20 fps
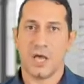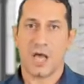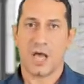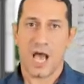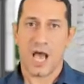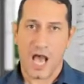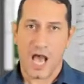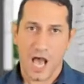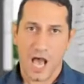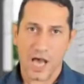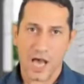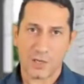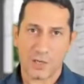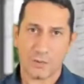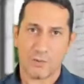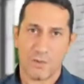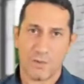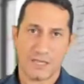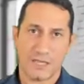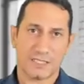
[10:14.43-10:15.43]
how
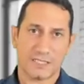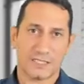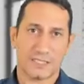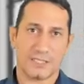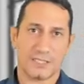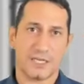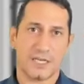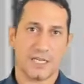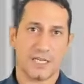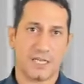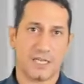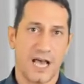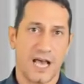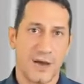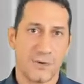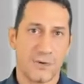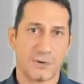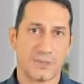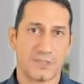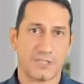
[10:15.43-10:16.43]
much and
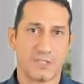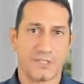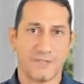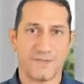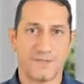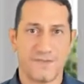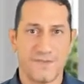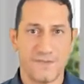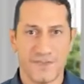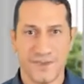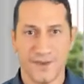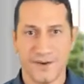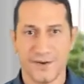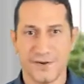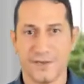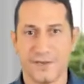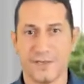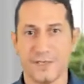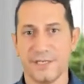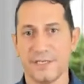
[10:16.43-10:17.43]
how severe
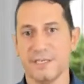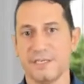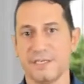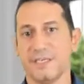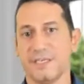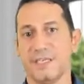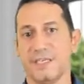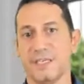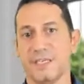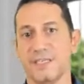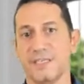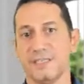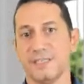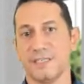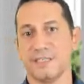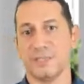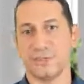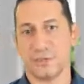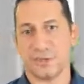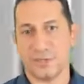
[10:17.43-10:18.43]
is the illness
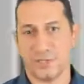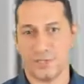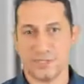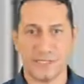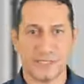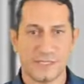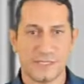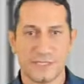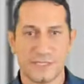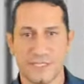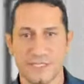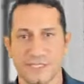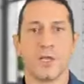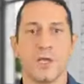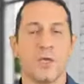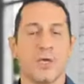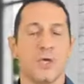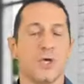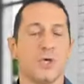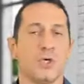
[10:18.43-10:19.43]
or the
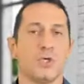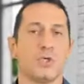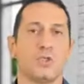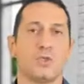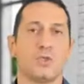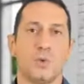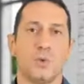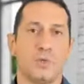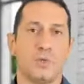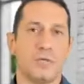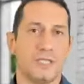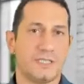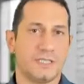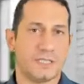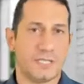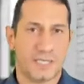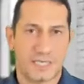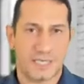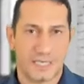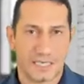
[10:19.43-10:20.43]
disease. So let's
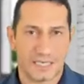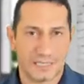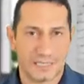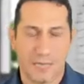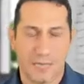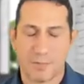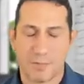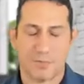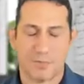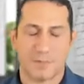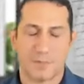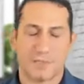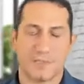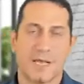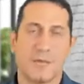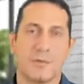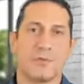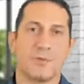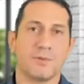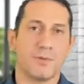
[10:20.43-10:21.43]
take an example. For
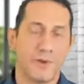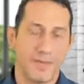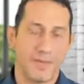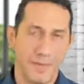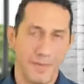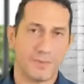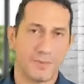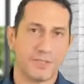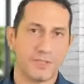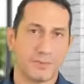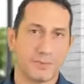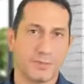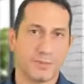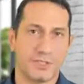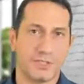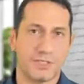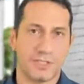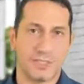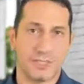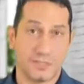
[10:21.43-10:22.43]
example, rabies, which
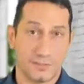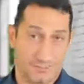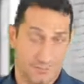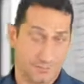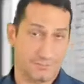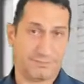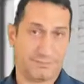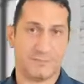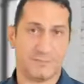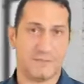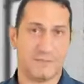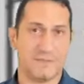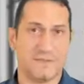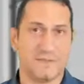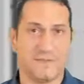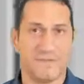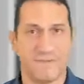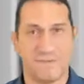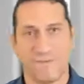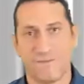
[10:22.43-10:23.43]
is a
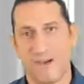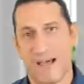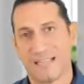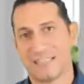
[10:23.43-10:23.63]
fatal